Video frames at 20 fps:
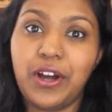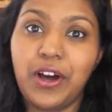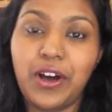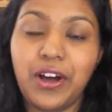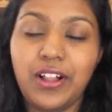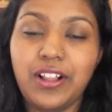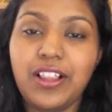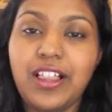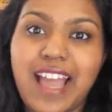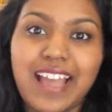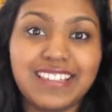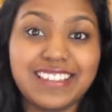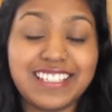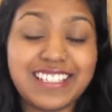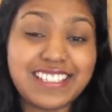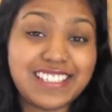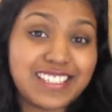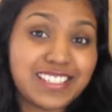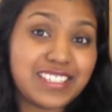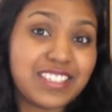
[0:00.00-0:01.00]
haul, and
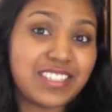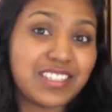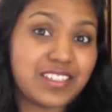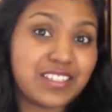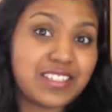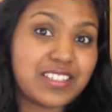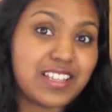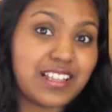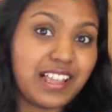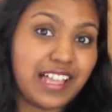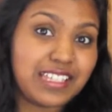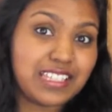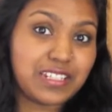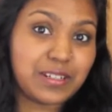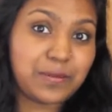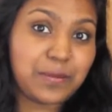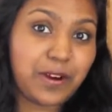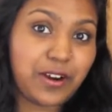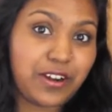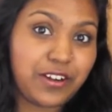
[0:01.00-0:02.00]
this is the
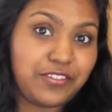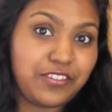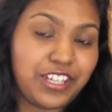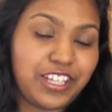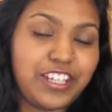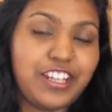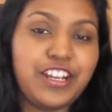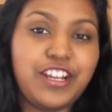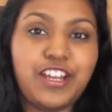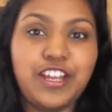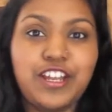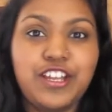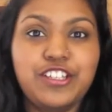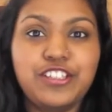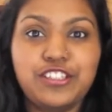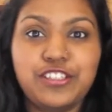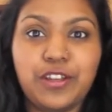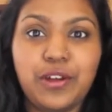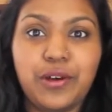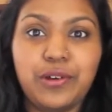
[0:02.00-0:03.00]
Scholastic part of it.
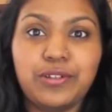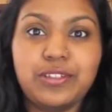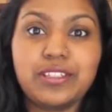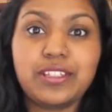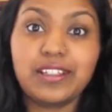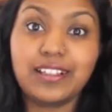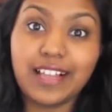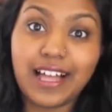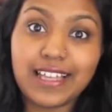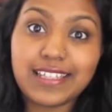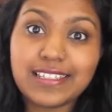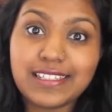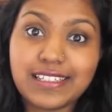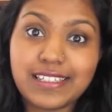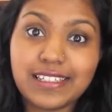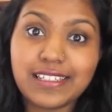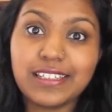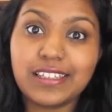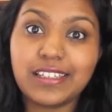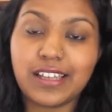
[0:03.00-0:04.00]
So
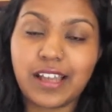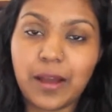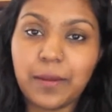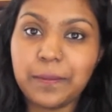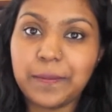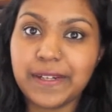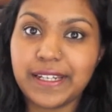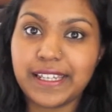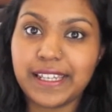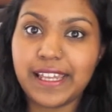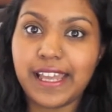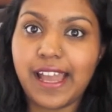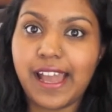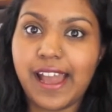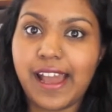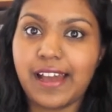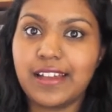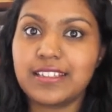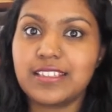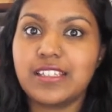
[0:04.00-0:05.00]
Scholastic, the company,
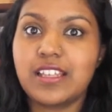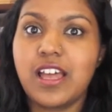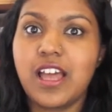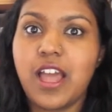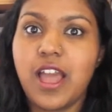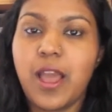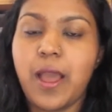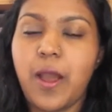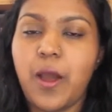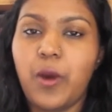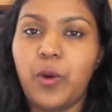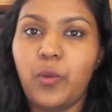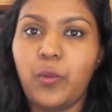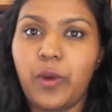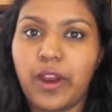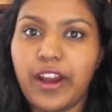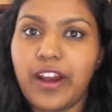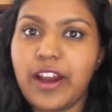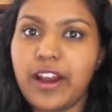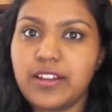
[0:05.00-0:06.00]
has
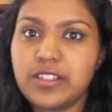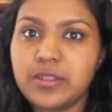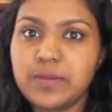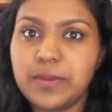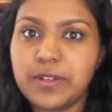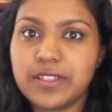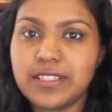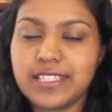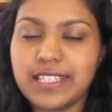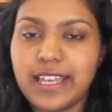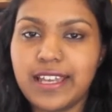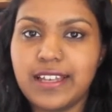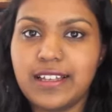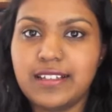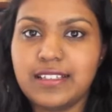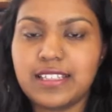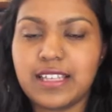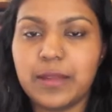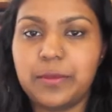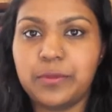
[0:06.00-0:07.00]
warehouse book
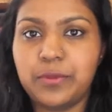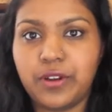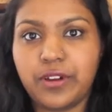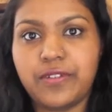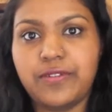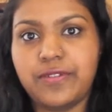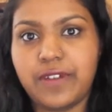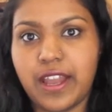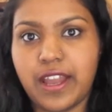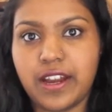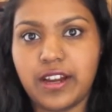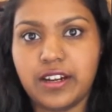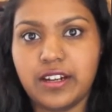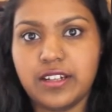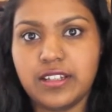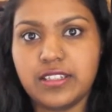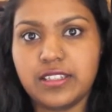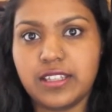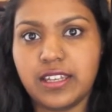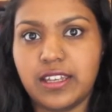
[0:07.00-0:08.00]
sales and book
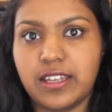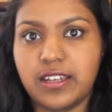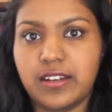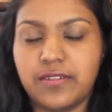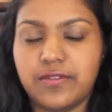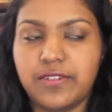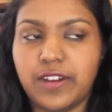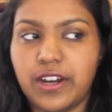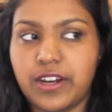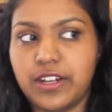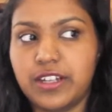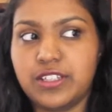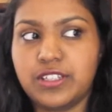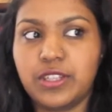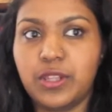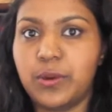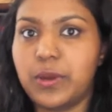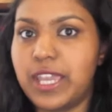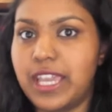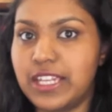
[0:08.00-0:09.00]
fairs in various
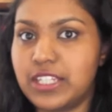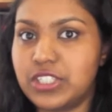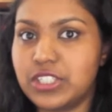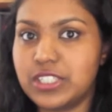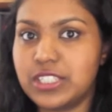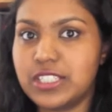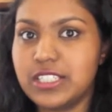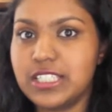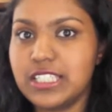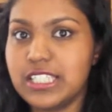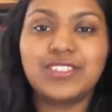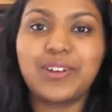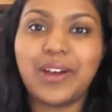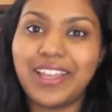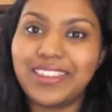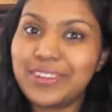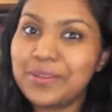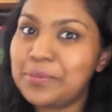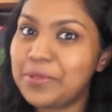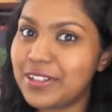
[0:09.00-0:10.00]
locations. So
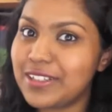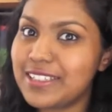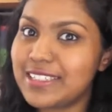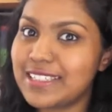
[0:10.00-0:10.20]
at the book